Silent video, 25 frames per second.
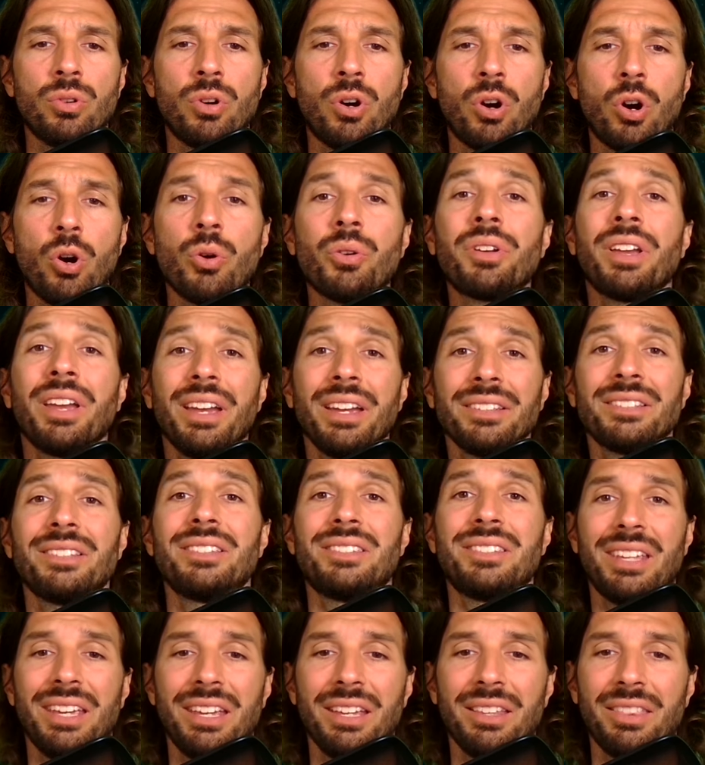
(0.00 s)
okay to
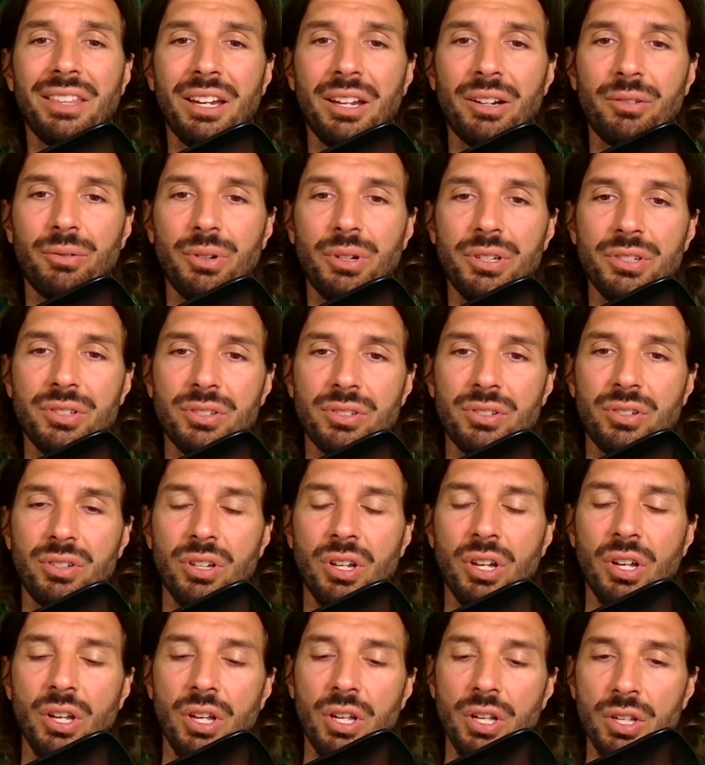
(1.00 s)
take that risk?
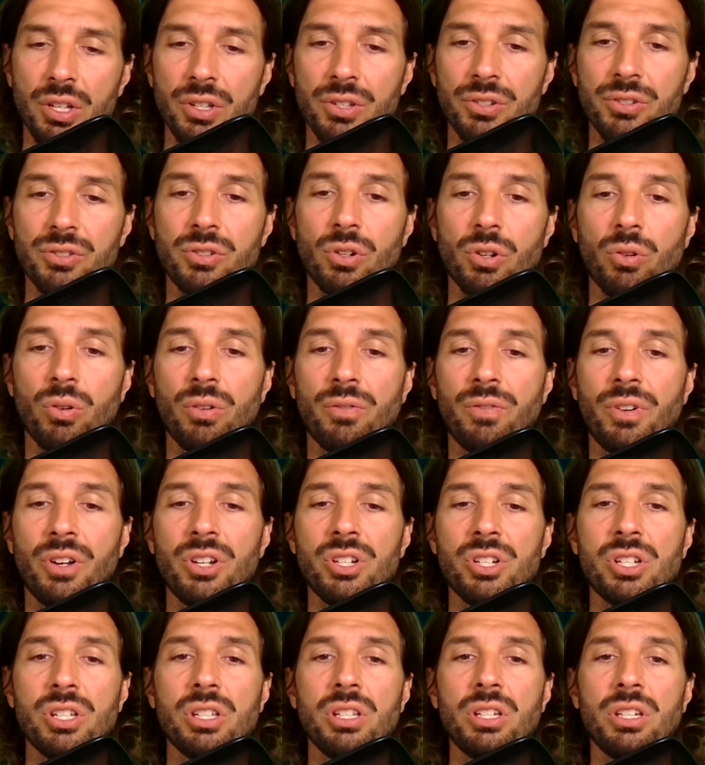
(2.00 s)
So
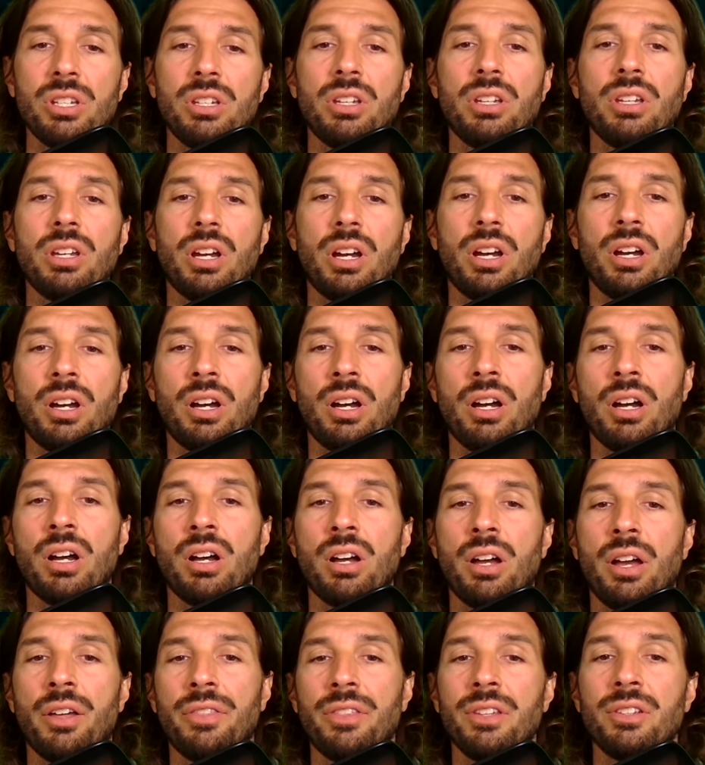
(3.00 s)
eventually, uh,
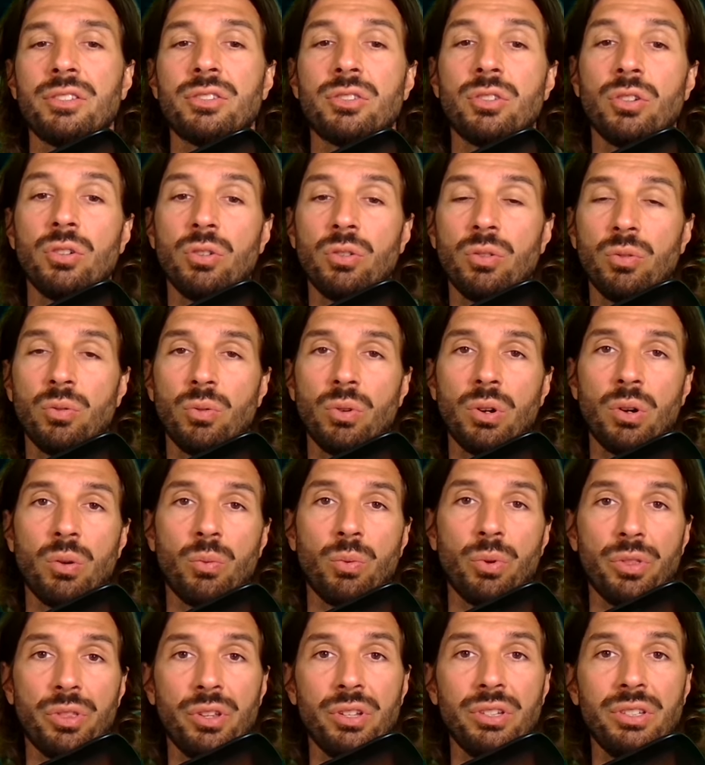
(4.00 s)
I think so
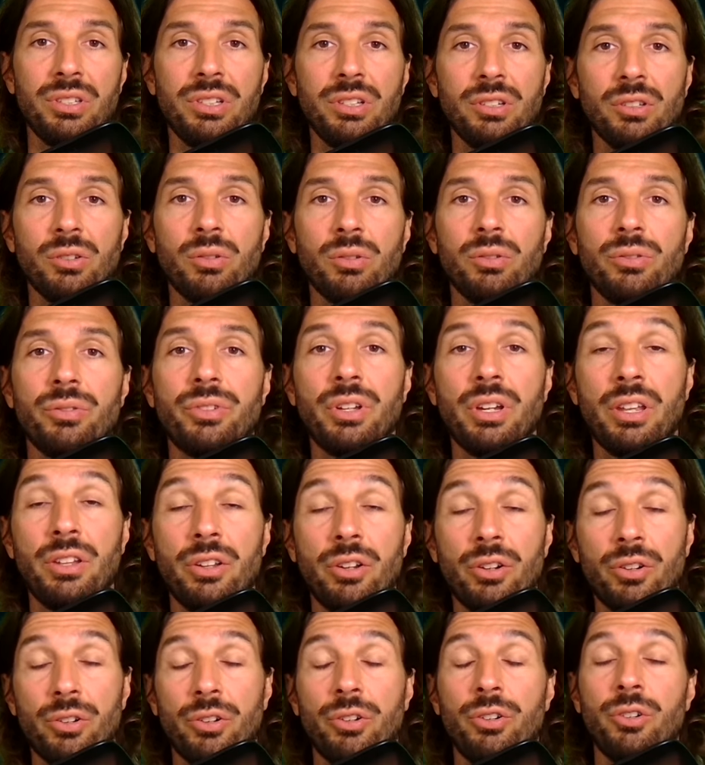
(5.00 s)
with the yield and
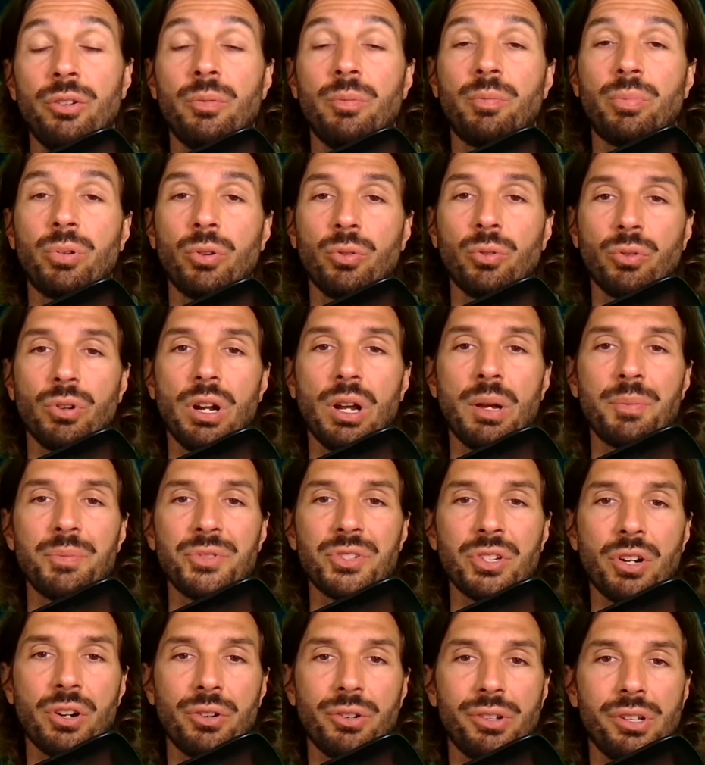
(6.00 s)
the earn program,
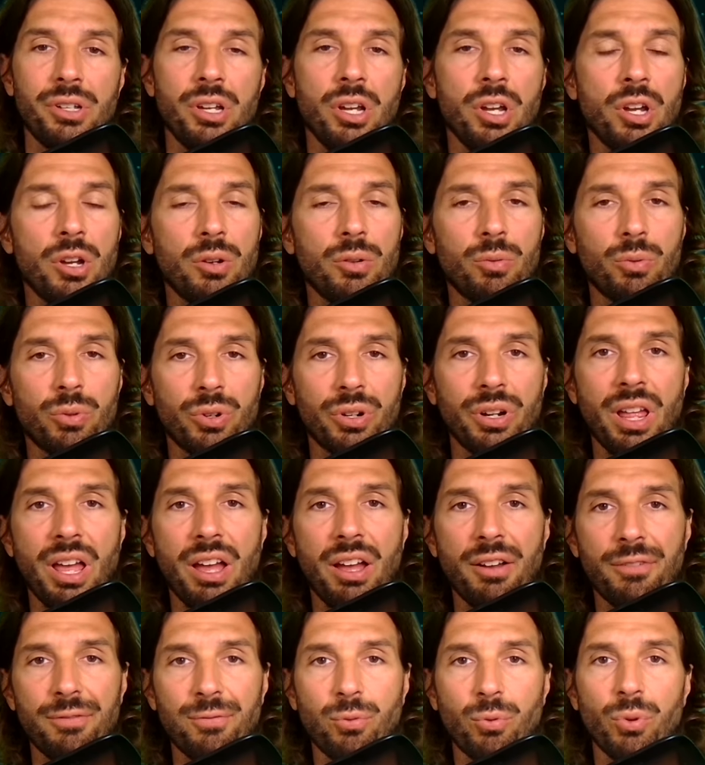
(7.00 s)
sorry, we're going to
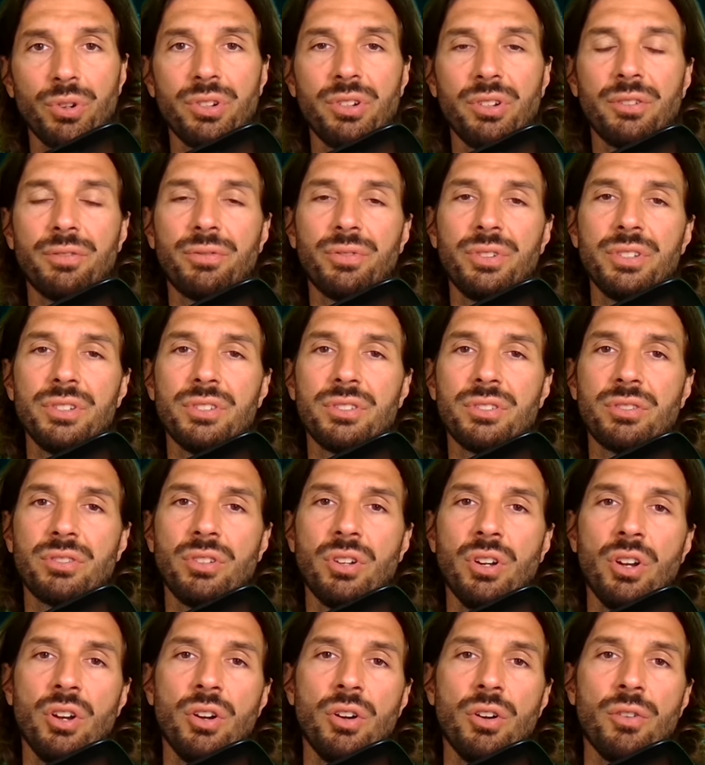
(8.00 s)
have four difference.
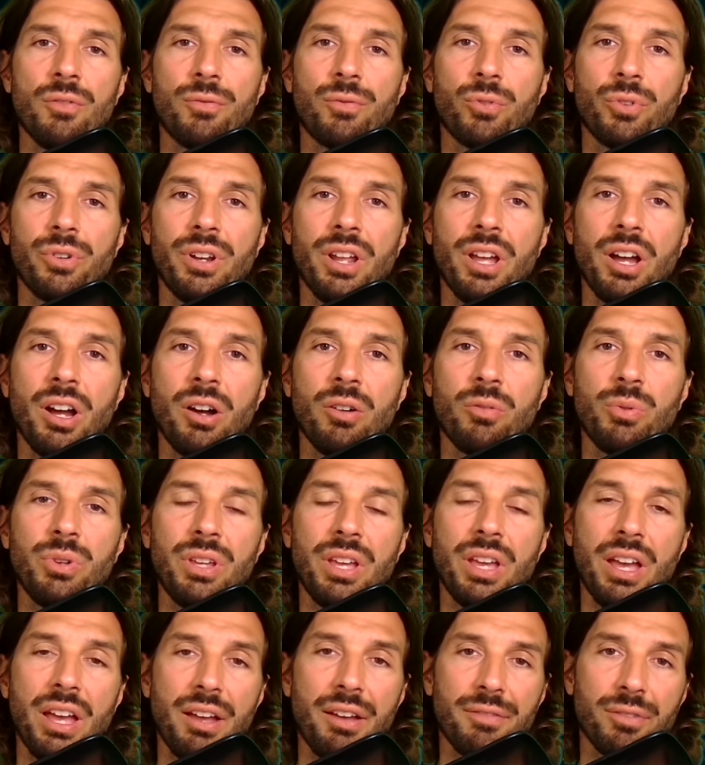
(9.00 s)
For now, we
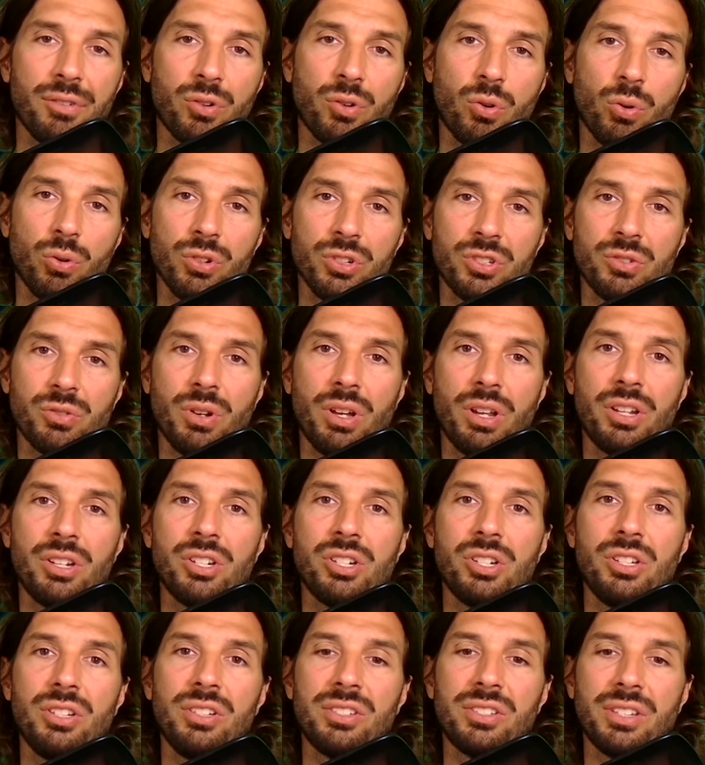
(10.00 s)
have a core
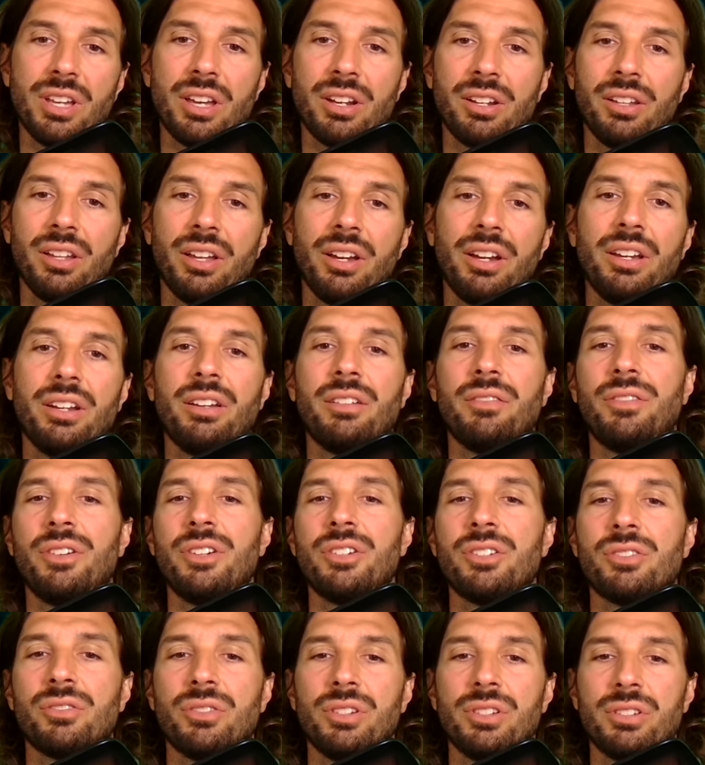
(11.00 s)
strategy, satellite,
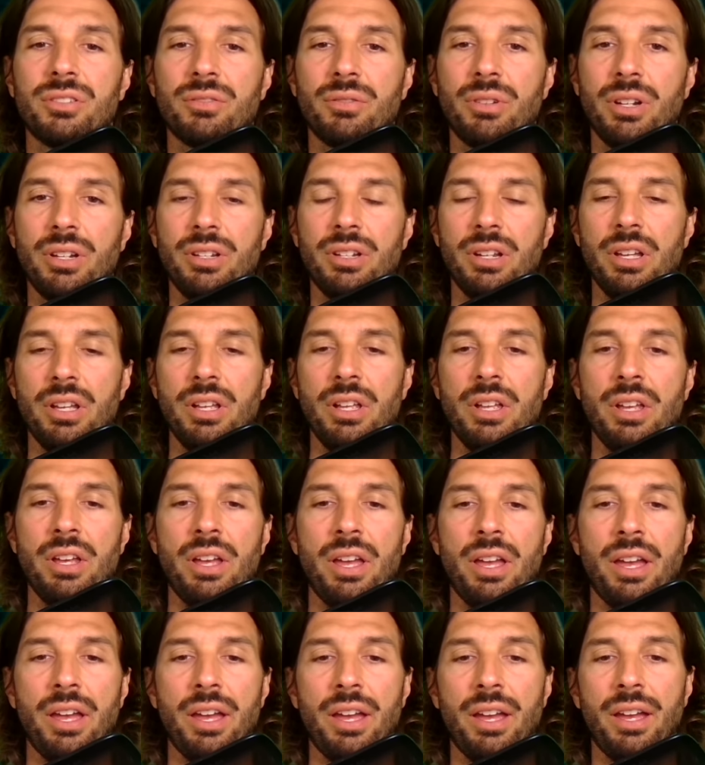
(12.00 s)
adventurous, right?
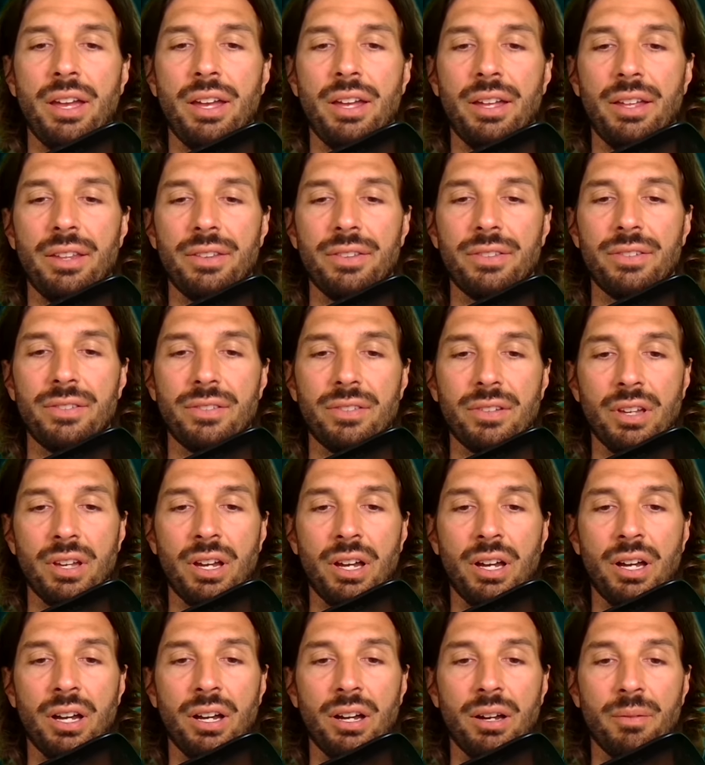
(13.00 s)
And
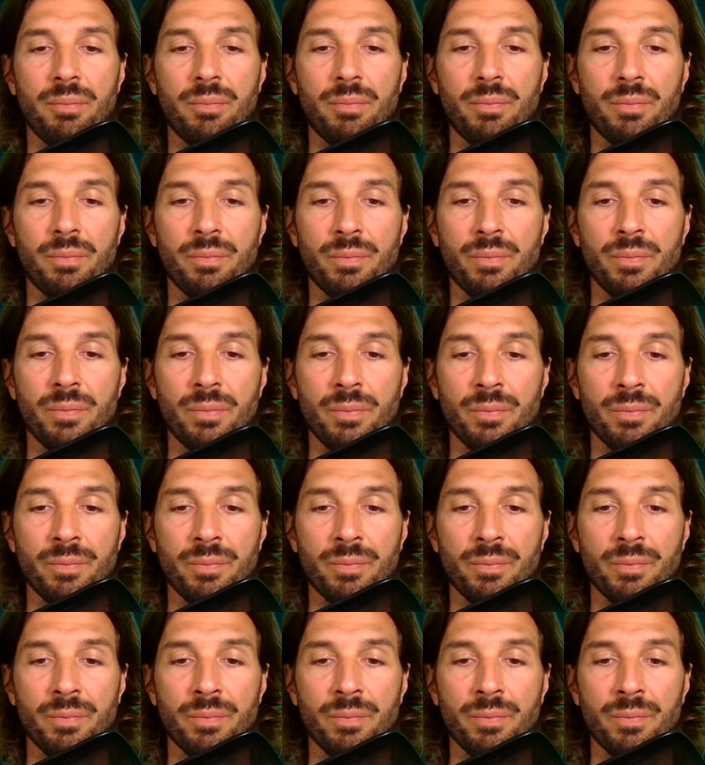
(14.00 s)
um,